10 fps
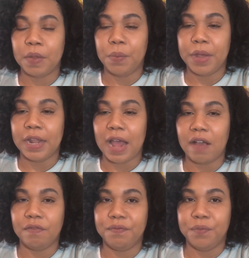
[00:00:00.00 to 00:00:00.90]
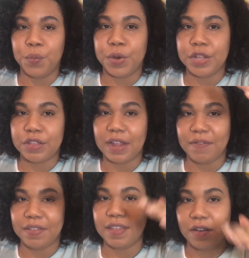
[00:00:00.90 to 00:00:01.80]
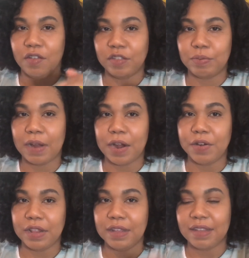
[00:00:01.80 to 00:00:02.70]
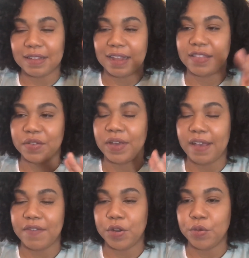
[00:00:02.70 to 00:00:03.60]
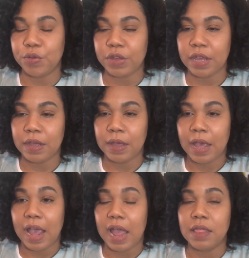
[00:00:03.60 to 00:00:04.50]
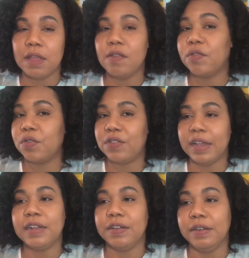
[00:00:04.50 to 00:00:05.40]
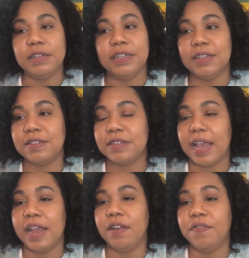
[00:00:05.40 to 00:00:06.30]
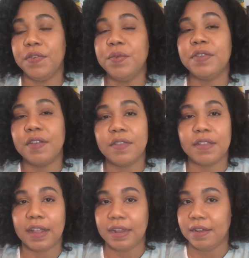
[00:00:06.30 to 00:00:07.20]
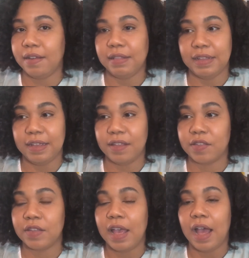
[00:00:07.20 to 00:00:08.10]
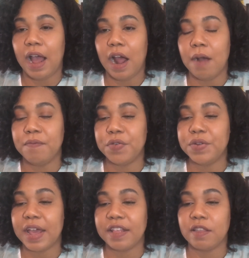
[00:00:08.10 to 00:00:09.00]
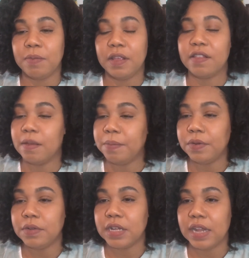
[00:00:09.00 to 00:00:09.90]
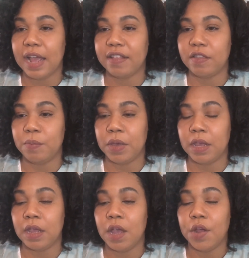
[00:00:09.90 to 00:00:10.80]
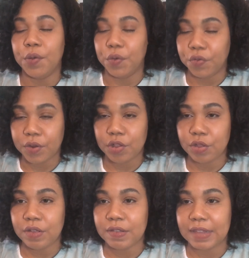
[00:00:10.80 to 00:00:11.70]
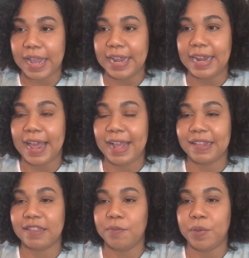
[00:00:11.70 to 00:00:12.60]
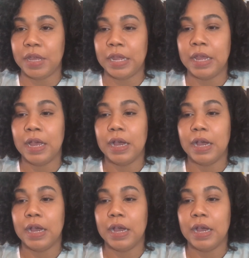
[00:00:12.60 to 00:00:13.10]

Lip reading: when I've reached everything on the priority list and I still have energy. And then there's a secondary list, and food is on the secondary list. Food has to be simple, it has to be nutritious, and it has to be